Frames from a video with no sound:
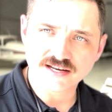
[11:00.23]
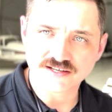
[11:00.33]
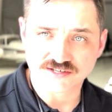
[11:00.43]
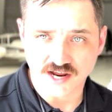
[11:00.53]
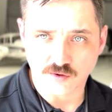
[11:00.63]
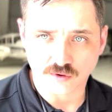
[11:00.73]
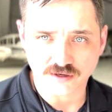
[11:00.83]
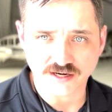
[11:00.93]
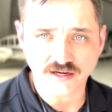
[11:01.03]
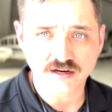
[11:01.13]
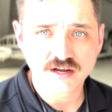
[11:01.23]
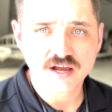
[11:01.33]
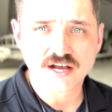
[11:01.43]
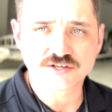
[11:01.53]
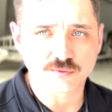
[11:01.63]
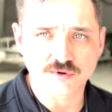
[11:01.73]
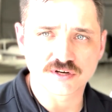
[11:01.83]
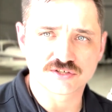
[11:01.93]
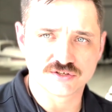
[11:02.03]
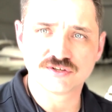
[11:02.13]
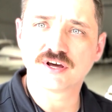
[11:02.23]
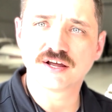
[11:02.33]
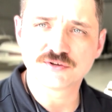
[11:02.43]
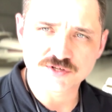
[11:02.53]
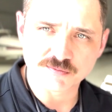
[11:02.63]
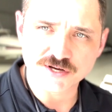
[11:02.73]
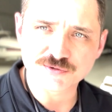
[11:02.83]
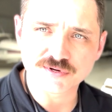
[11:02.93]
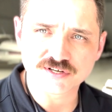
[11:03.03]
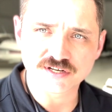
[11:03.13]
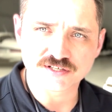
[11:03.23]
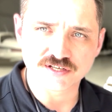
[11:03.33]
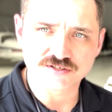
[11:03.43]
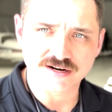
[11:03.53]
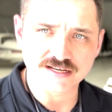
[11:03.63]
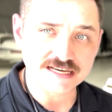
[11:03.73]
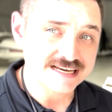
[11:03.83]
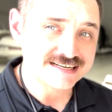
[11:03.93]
is not working, and so we're going to do some measurement to try to